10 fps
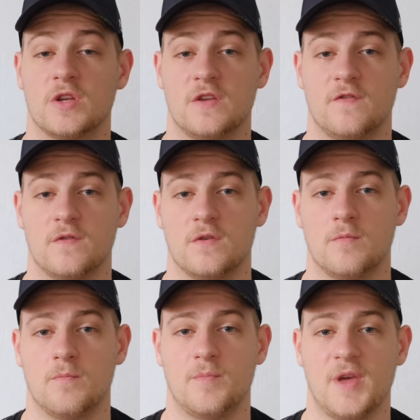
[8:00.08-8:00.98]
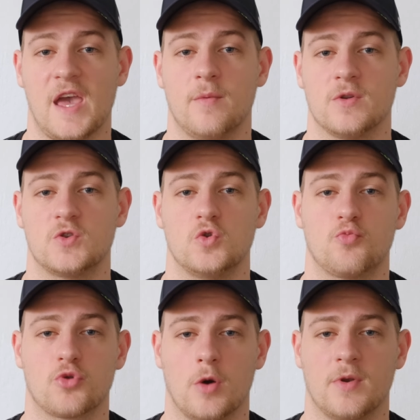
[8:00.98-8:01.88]
even be able to
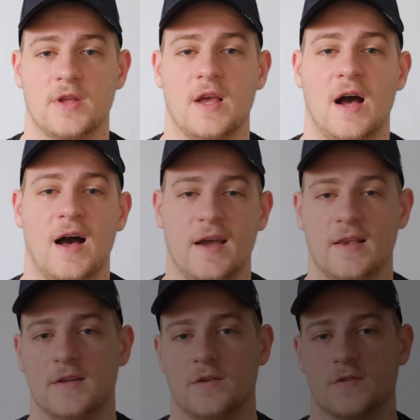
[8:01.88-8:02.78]
properly highlight your